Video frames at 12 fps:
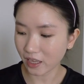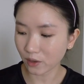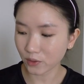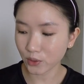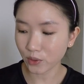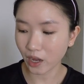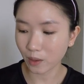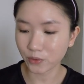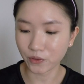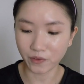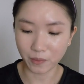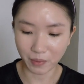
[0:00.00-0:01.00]
It also
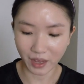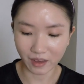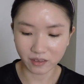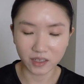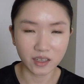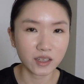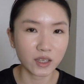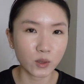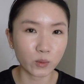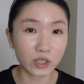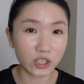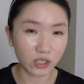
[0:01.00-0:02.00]
comes with a pack,
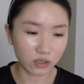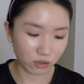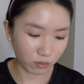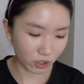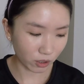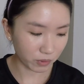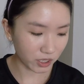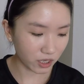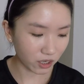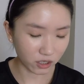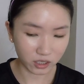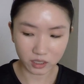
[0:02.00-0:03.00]
which, to be
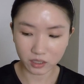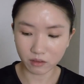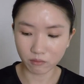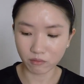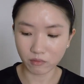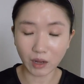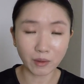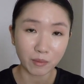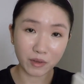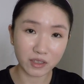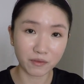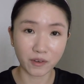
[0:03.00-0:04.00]
completely honest, I
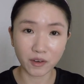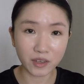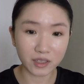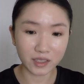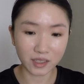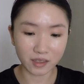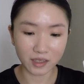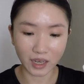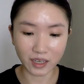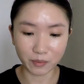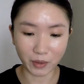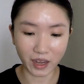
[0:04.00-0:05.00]
mean, it's a very decent
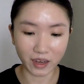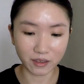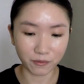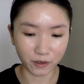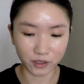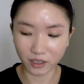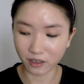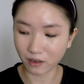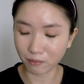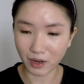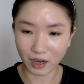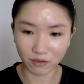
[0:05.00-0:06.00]
size pack for the
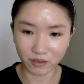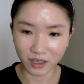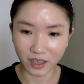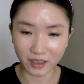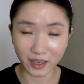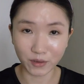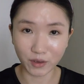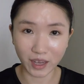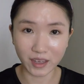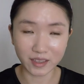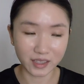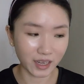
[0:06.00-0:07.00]
amount that you
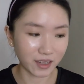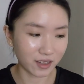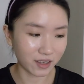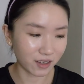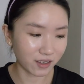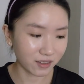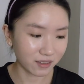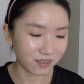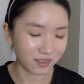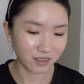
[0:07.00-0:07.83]
get inside here.